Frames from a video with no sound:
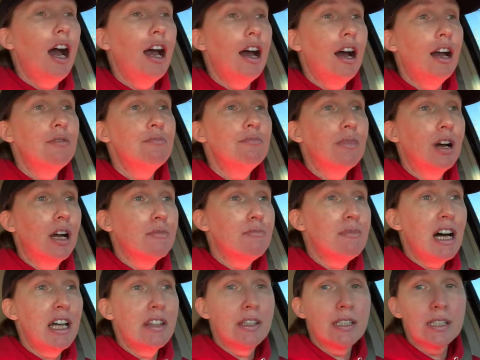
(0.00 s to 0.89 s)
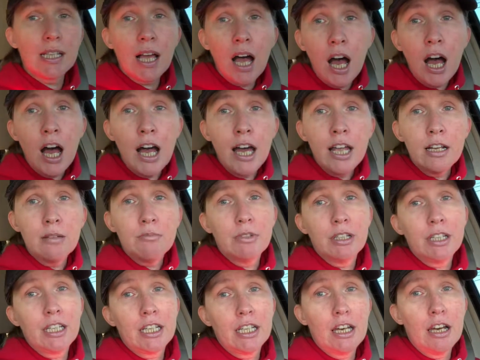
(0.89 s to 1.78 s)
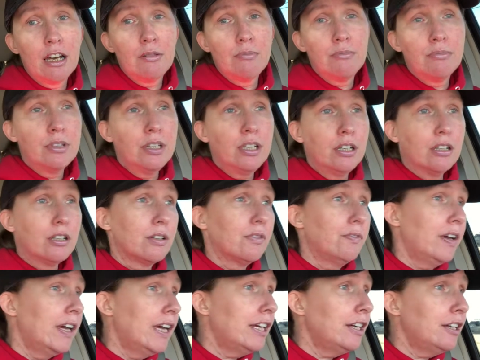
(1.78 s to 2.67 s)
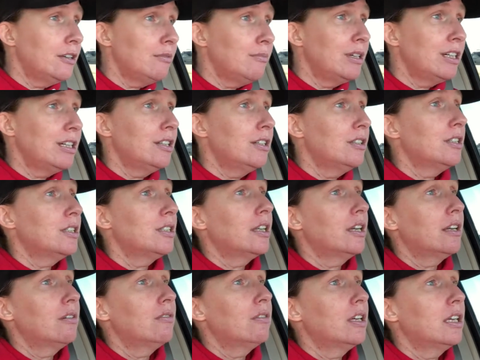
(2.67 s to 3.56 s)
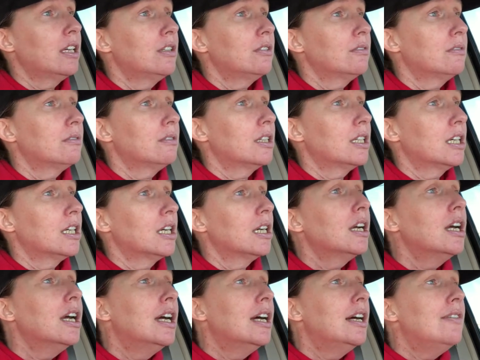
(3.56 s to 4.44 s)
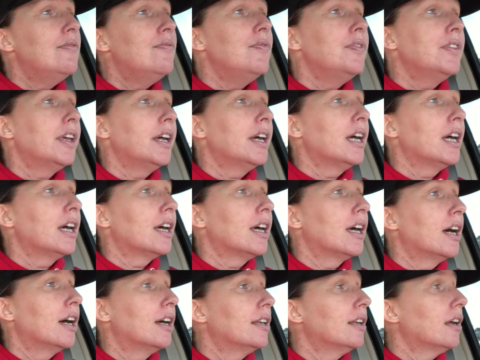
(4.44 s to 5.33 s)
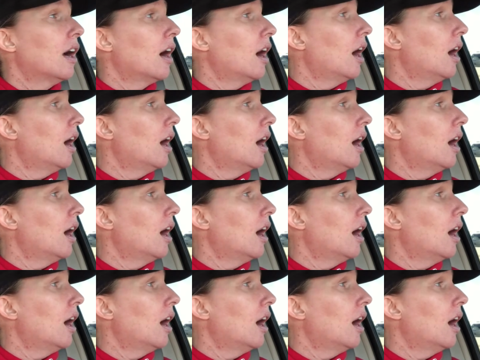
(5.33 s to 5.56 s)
I'm on the Zon, I'm looking up, the vanity mirrors that I wanted to order, and